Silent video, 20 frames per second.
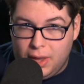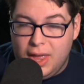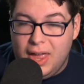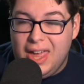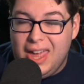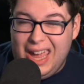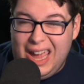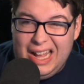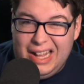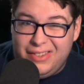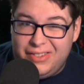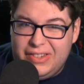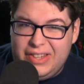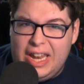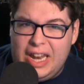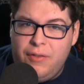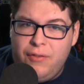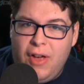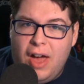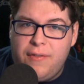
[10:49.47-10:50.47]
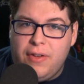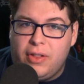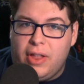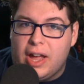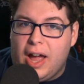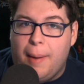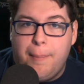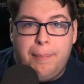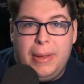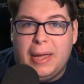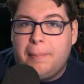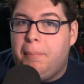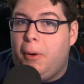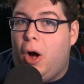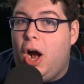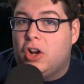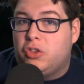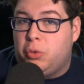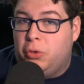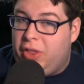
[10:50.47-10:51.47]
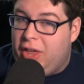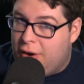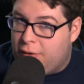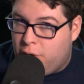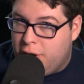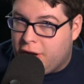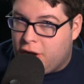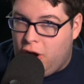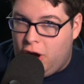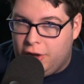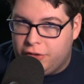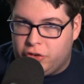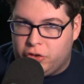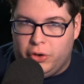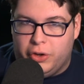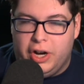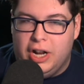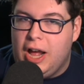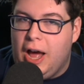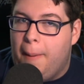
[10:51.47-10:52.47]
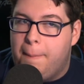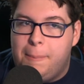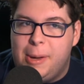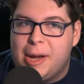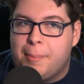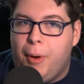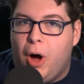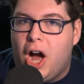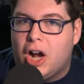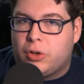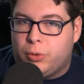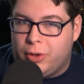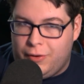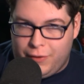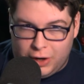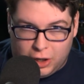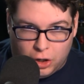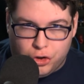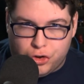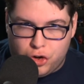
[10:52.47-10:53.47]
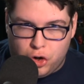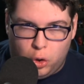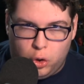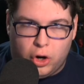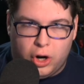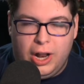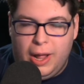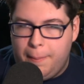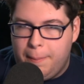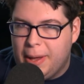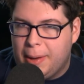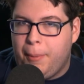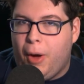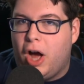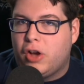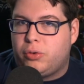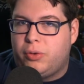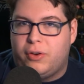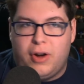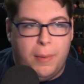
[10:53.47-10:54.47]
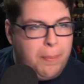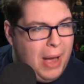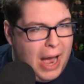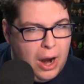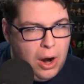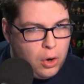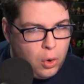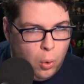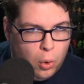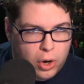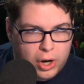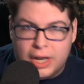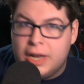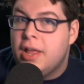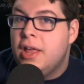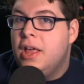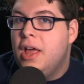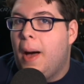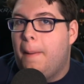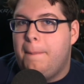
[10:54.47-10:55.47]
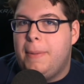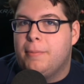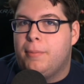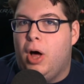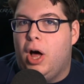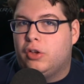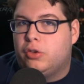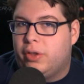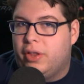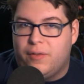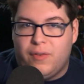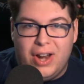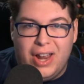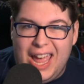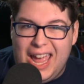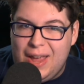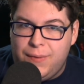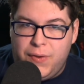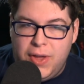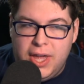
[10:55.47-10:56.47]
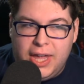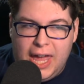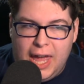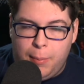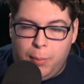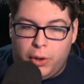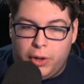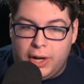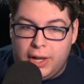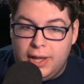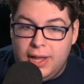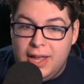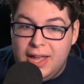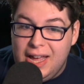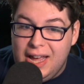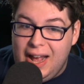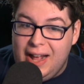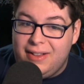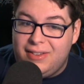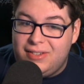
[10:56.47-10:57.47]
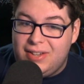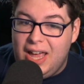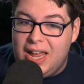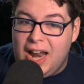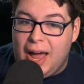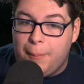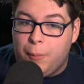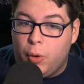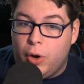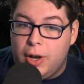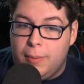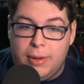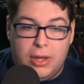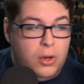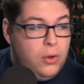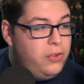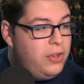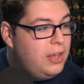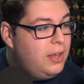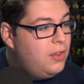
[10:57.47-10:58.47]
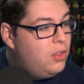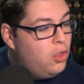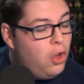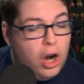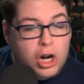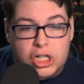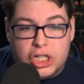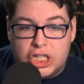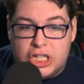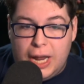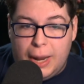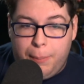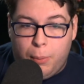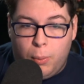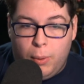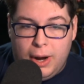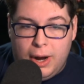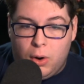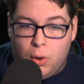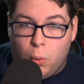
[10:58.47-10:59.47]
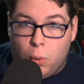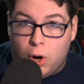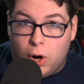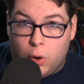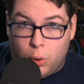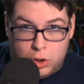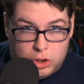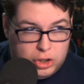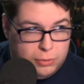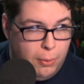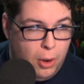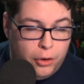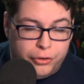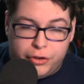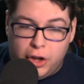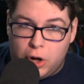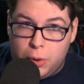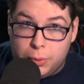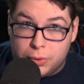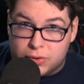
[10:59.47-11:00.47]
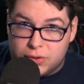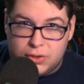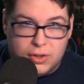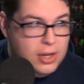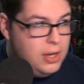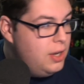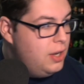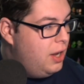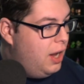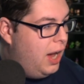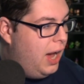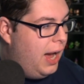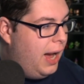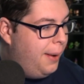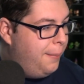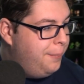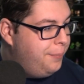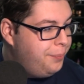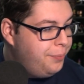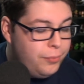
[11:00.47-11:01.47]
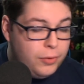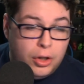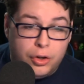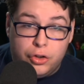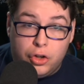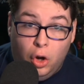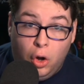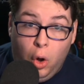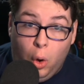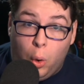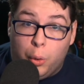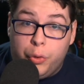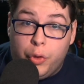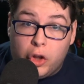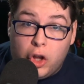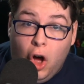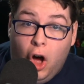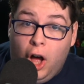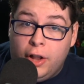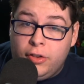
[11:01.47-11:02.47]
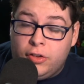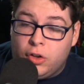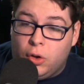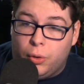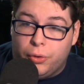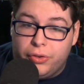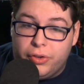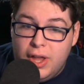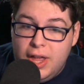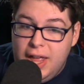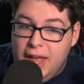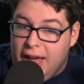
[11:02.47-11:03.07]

Instead of having like a big box with every console in it, a big box with every controller in it, a big box with every power cord in it, a big box with every AV cable in it, instead I'm going to be using large Tupperware or small totes to hold the consoles.